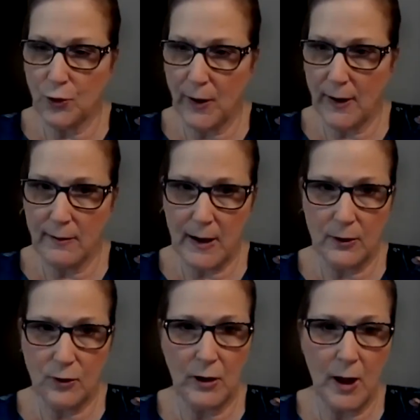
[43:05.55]
the
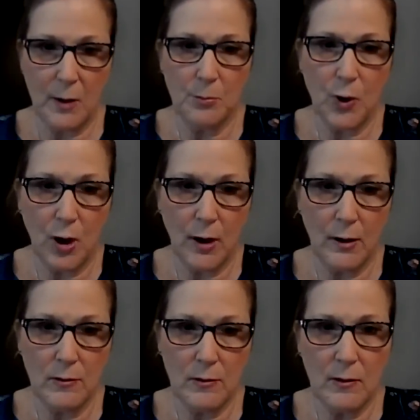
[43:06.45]
transaction on
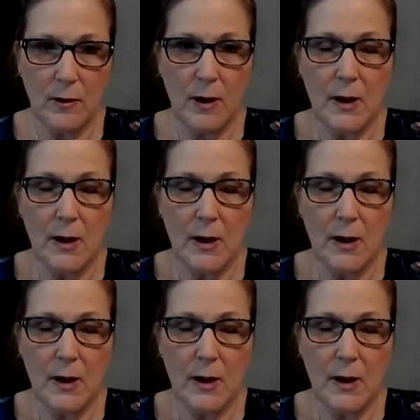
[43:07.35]
pause